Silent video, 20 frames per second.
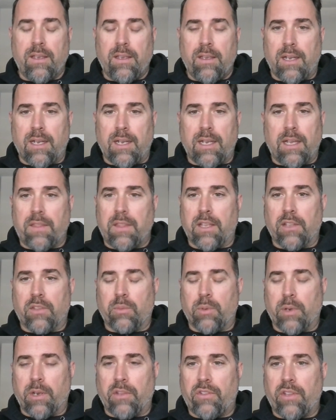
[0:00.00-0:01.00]
I think that's
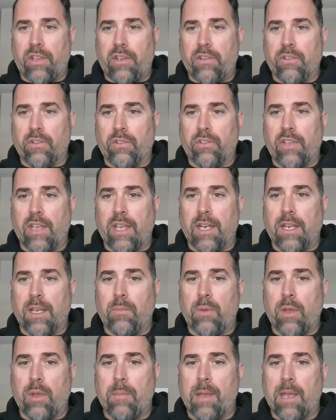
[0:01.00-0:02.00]
what Accenture said
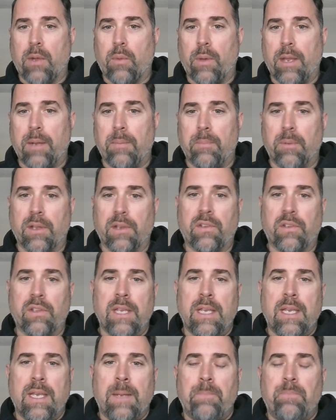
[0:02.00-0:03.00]
way back when. But
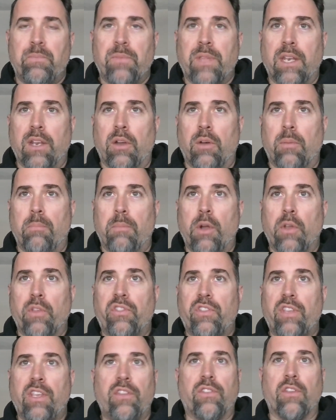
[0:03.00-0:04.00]

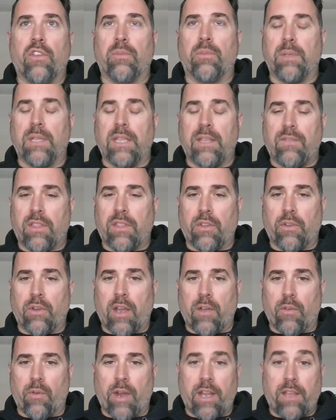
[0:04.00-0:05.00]
most CISOs believe that they're
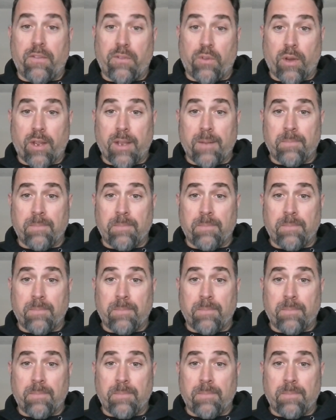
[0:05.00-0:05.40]
not ready for it.